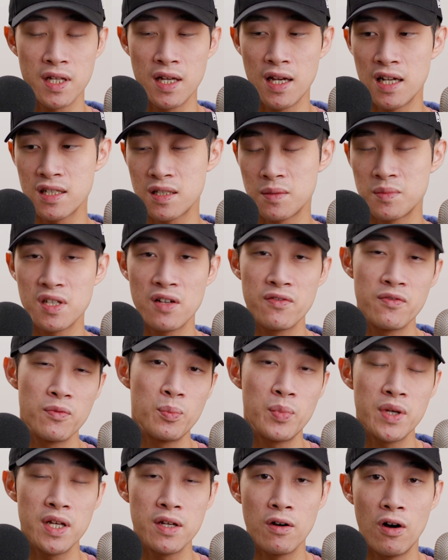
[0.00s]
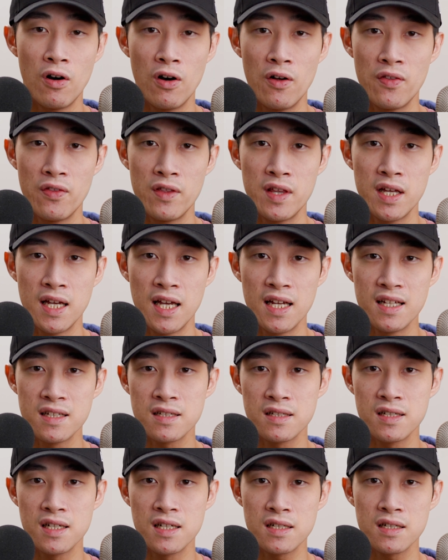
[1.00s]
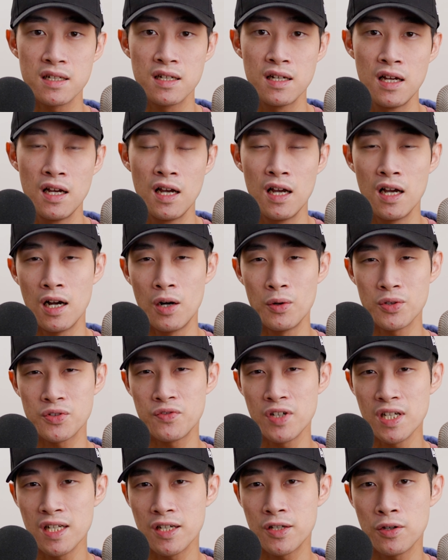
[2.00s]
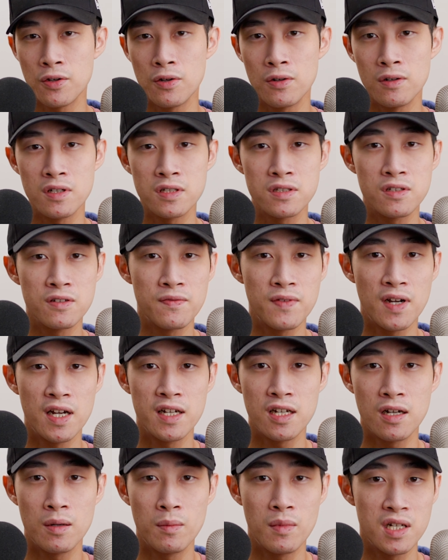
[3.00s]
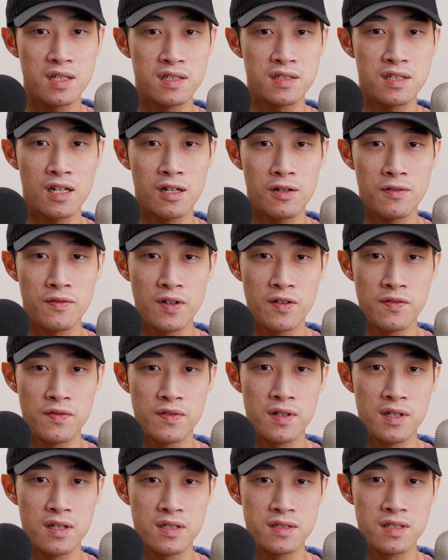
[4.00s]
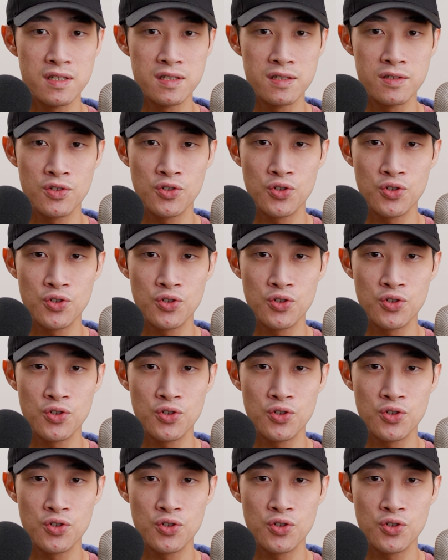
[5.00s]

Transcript: the SM7B on the internet. I was really curious to find out myself if this is